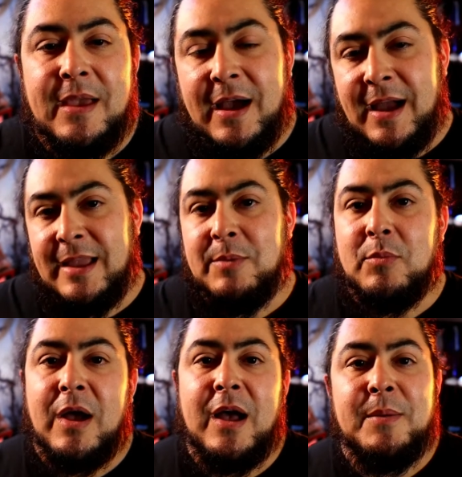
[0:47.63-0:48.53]
I am
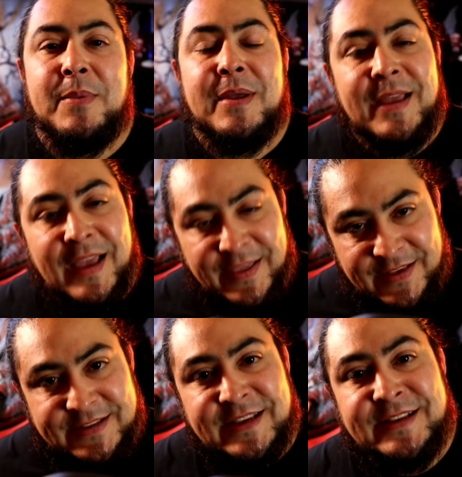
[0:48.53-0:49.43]
Rob, and
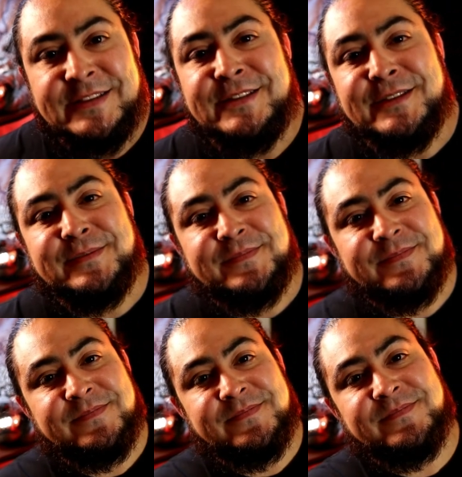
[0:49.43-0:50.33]
this is
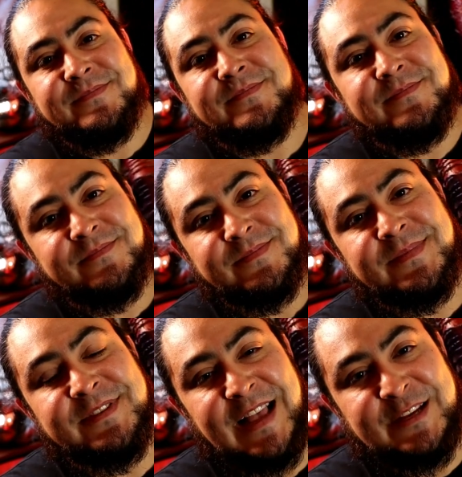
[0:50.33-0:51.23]

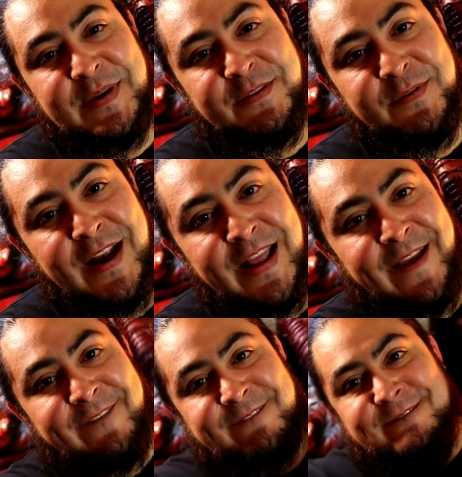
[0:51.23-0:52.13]
Slashback Friday.